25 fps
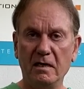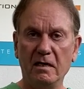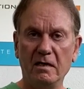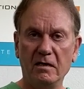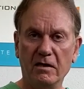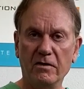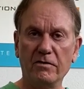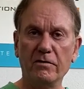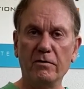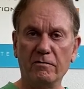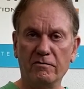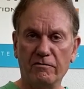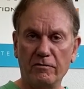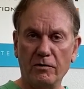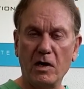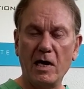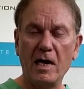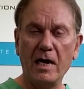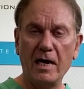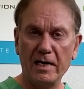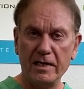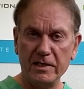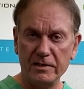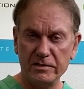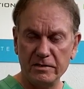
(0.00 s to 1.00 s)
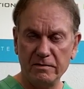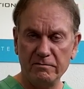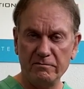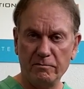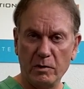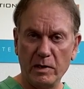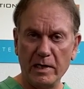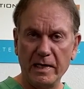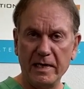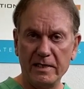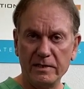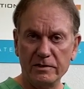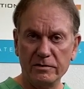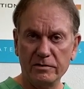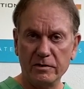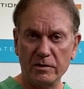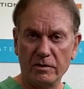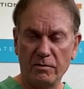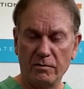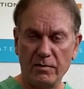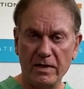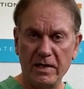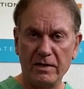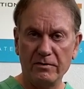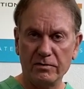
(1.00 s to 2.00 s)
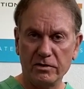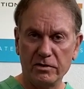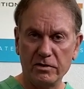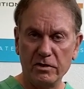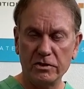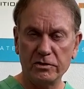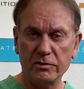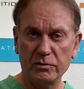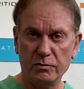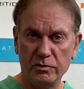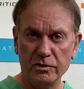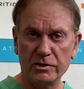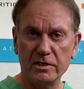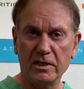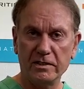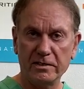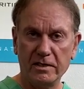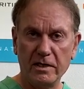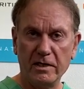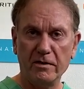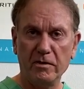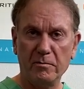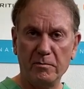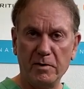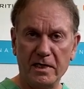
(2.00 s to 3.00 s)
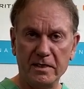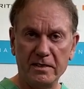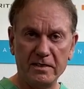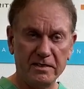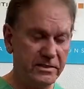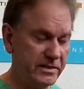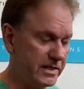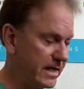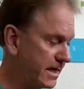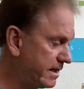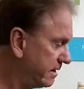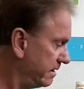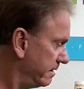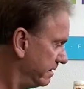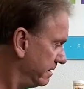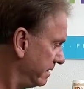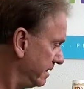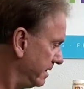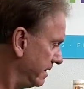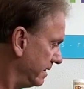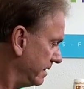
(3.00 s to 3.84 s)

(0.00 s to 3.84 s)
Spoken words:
other varieties and brands around the country, which I'll tell you about in a second.